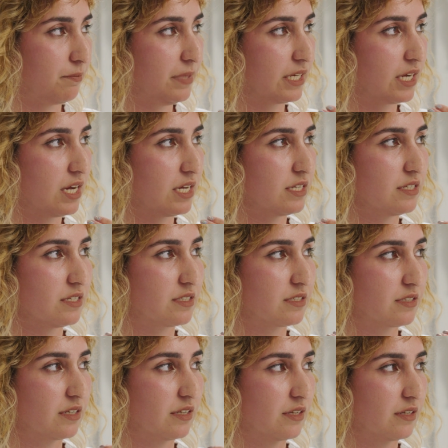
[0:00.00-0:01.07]

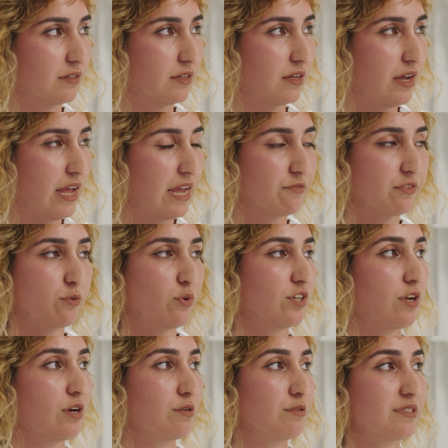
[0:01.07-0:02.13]
because everyone
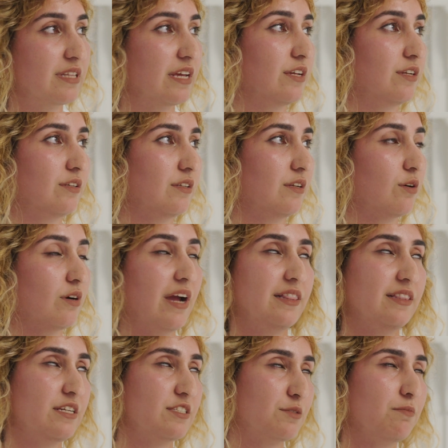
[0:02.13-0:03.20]
knows that, or
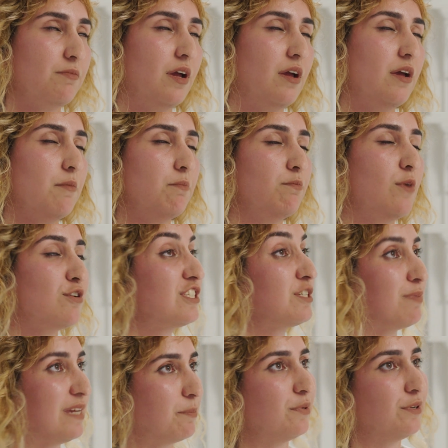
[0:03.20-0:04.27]
at least
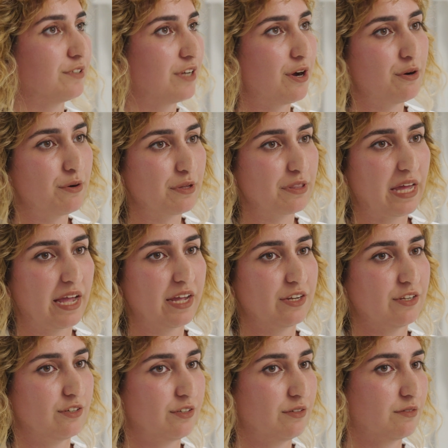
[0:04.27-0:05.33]
most people know that
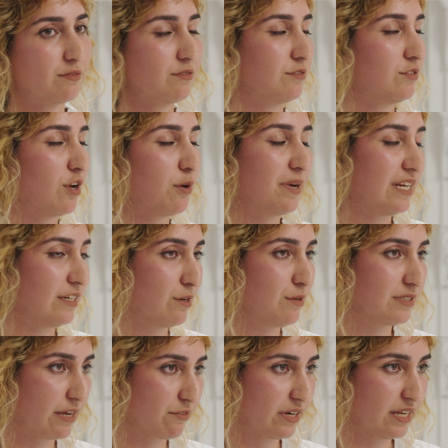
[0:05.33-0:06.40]
nobody
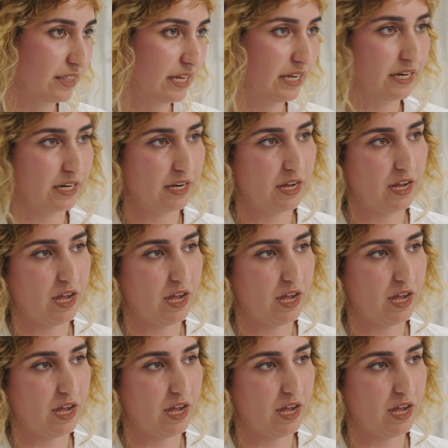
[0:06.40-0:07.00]
knows everything.